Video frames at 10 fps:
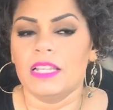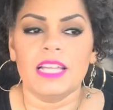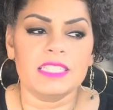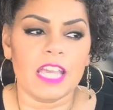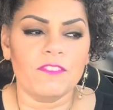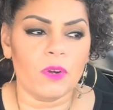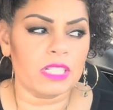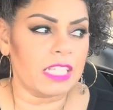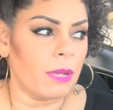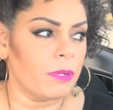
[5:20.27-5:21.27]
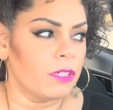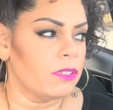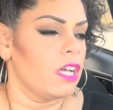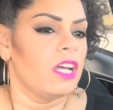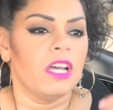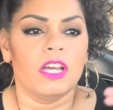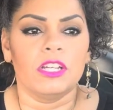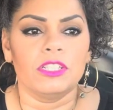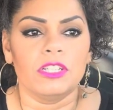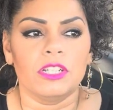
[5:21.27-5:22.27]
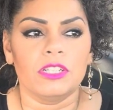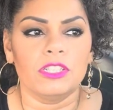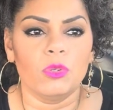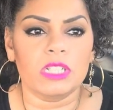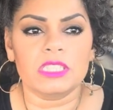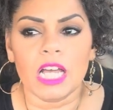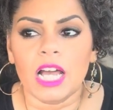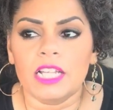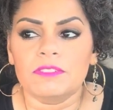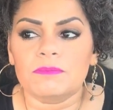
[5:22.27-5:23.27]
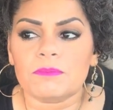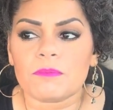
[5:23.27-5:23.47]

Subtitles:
Let's say, for example, your son,